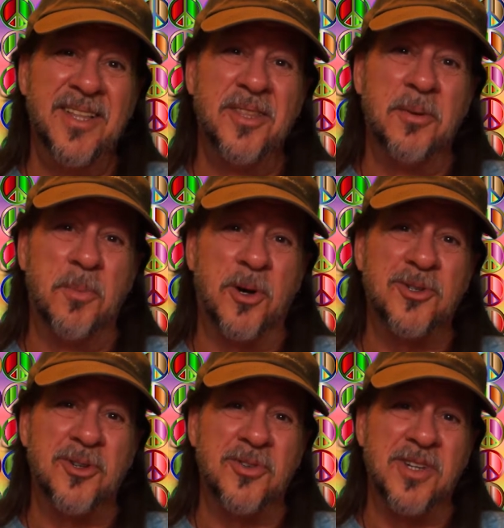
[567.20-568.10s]
The
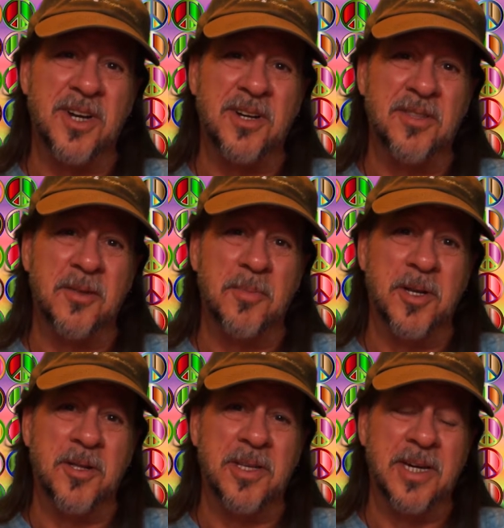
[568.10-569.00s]
books are sinking the
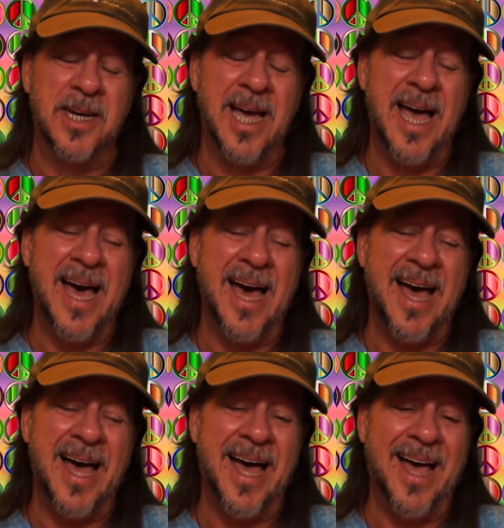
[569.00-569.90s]
building.
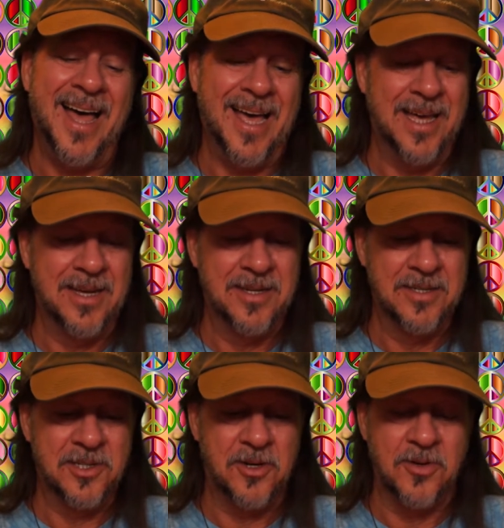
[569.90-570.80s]
Ah!
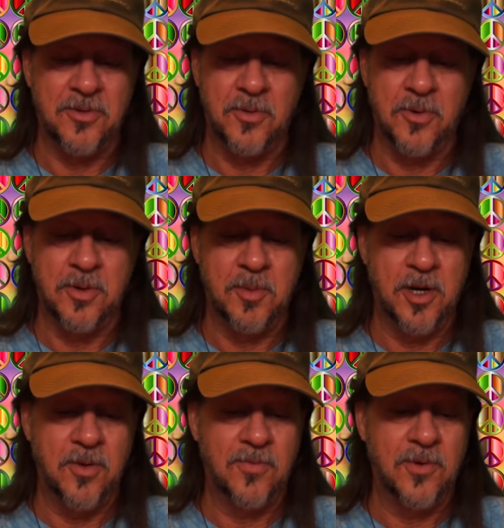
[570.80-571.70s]
Start throwing them
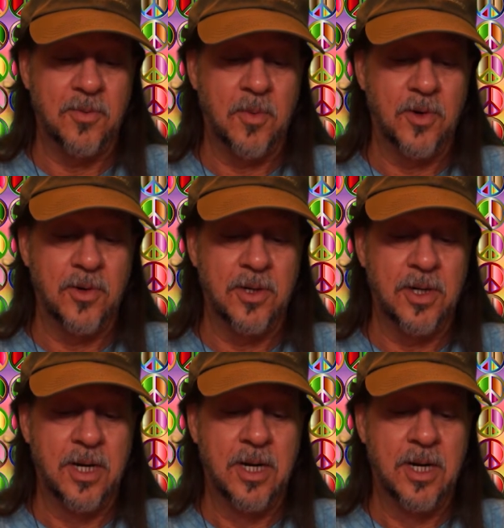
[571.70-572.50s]
all overboard.